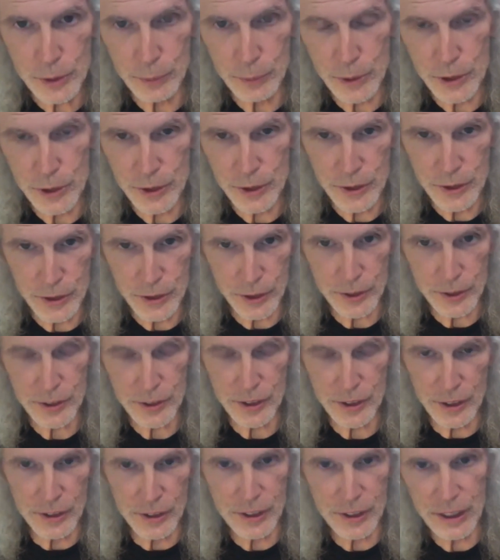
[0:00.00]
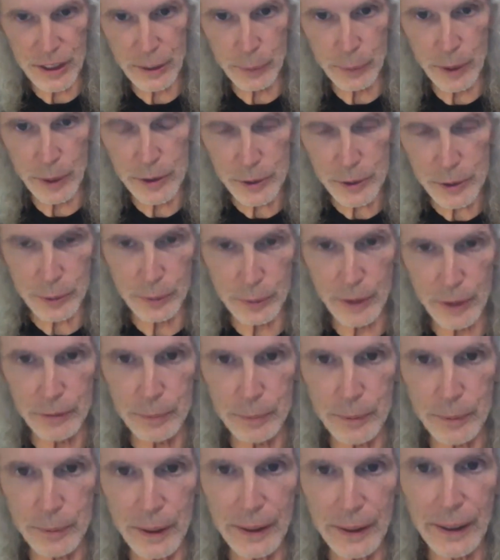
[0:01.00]
which is just the sequential way of
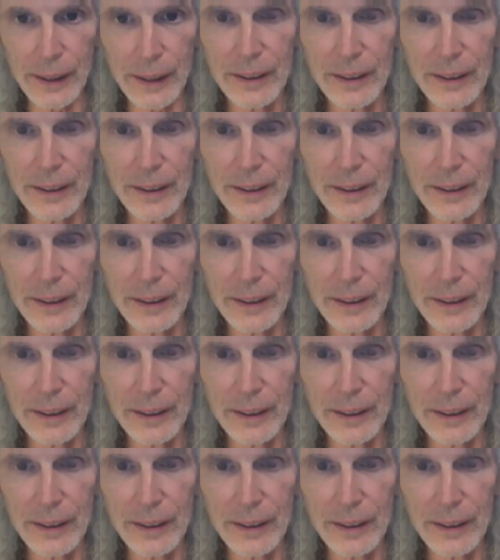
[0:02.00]
playing it.